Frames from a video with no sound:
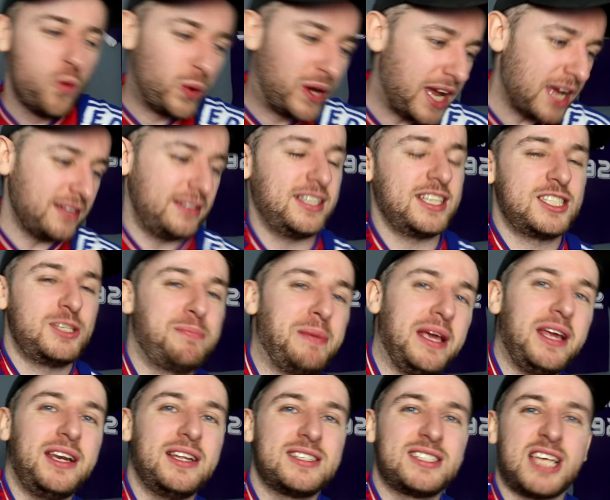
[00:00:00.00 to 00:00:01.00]
We get to
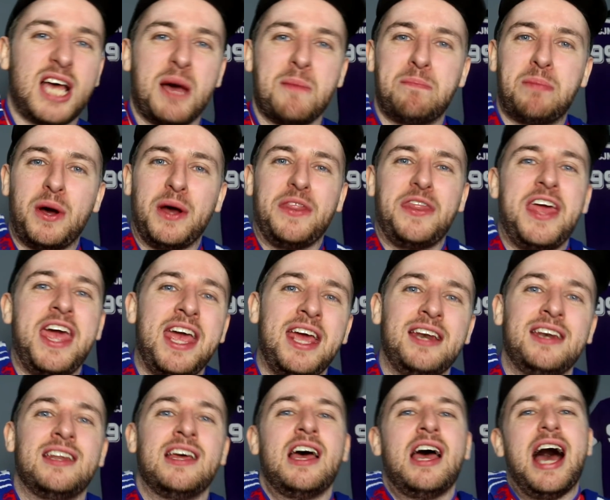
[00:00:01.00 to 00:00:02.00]
experience that. But
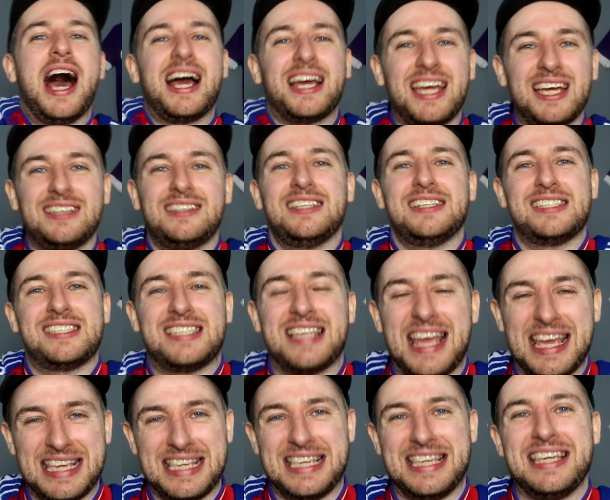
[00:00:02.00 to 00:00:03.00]
then I get to
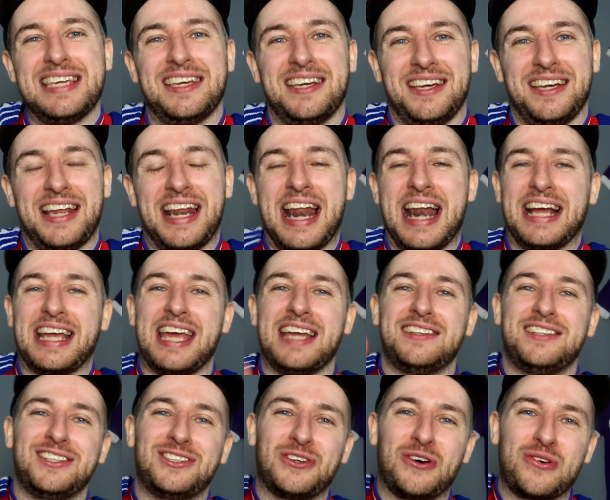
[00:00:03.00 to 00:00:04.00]
sit here and I
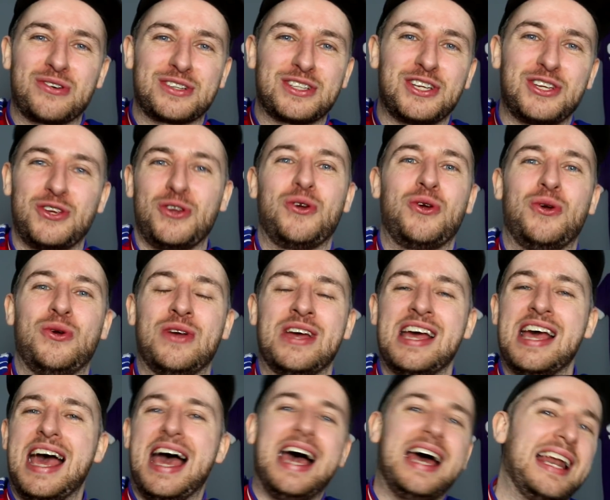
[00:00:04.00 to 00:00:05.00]
get to talk to you
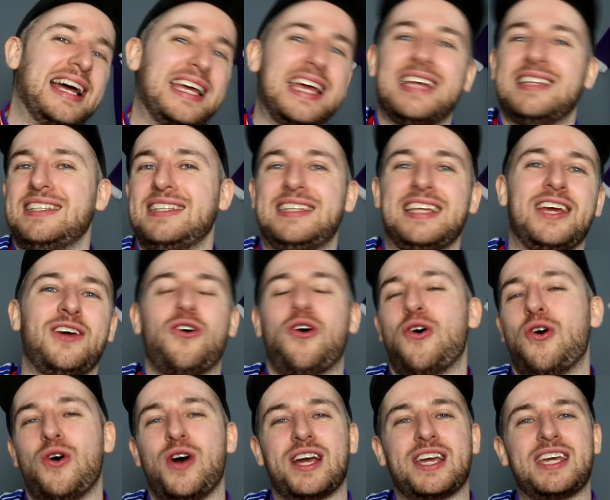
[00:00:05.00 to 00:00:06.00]
and I get to do it
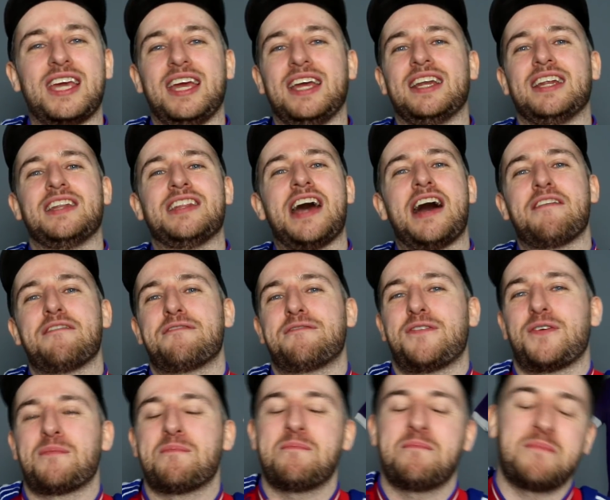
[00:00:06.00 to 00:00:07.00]
all again. And that,
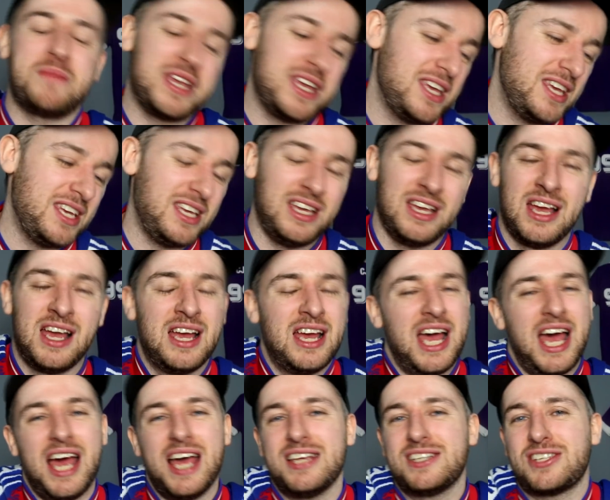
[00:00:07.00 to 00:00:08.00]
for me,
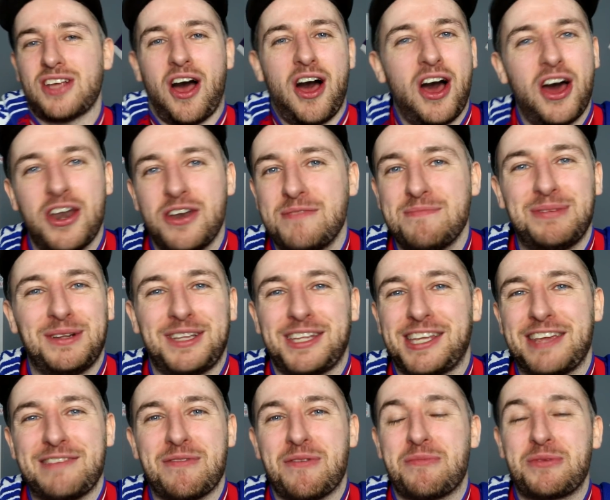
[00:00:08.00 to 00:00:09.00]
is
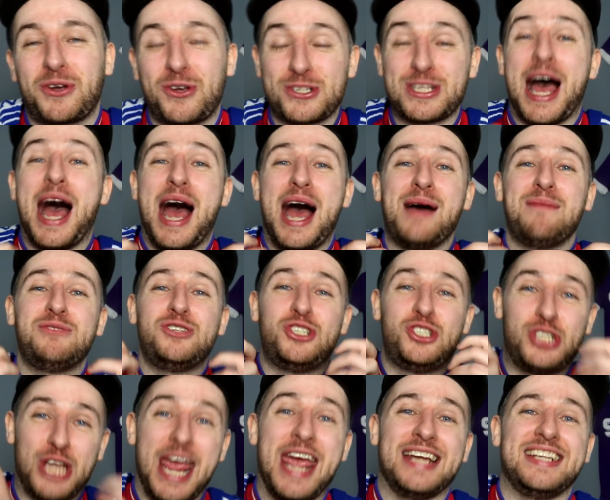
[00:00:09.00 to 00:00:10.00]
unbelievable because I'm
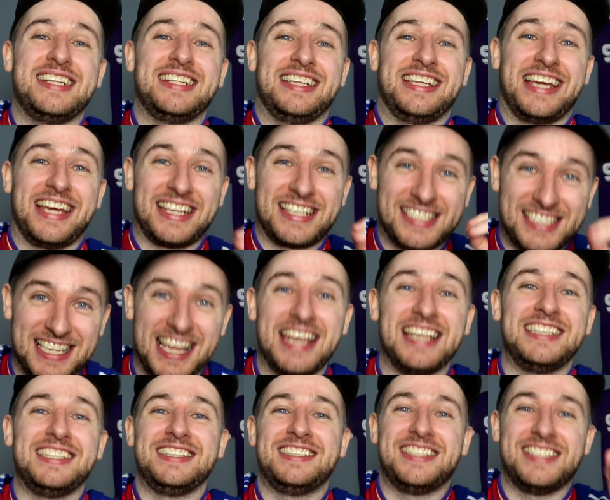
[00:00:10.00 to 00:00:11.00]
genuinely
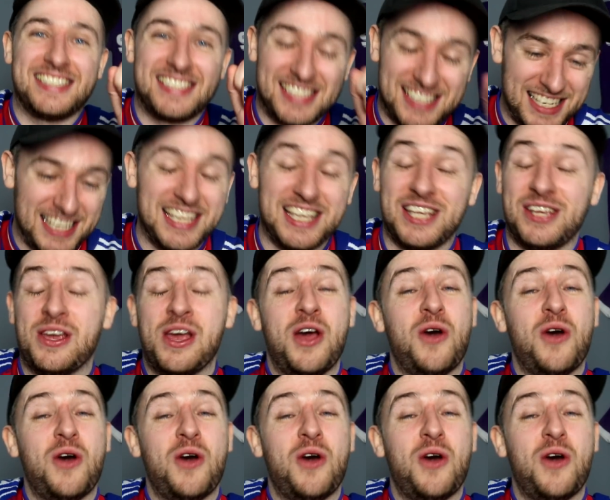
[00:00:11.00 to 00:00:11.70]
excited to see